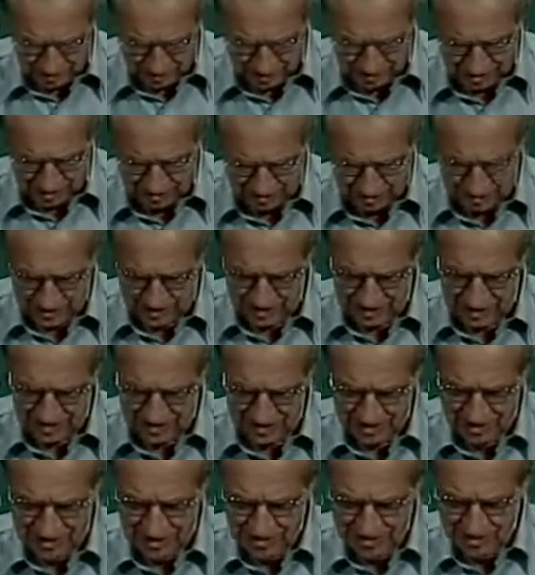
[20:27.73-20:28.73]
off on
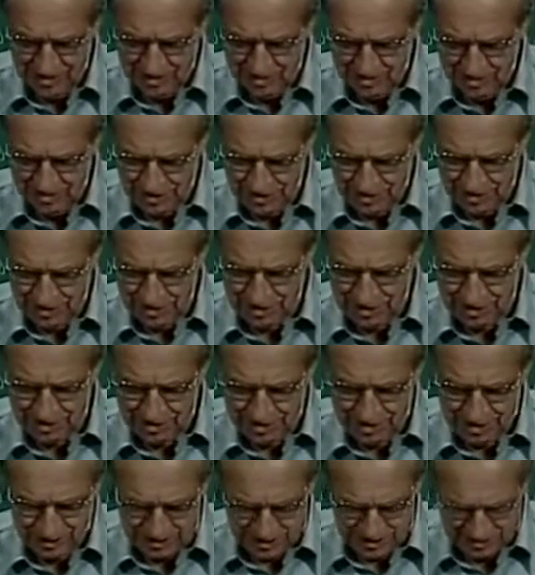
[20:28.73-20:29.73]
that. But
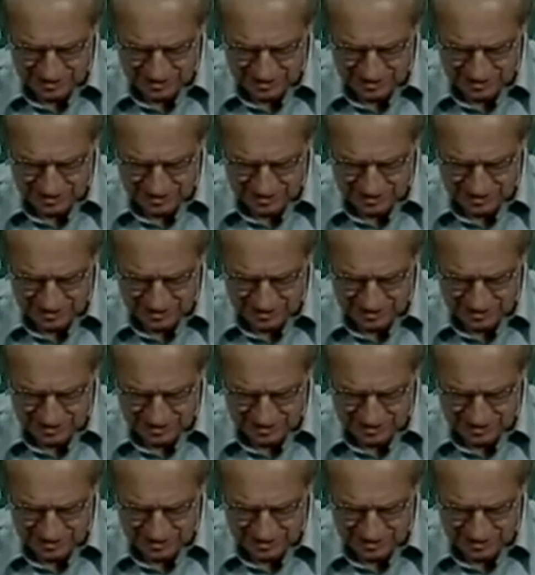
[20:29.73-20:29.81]
anyway,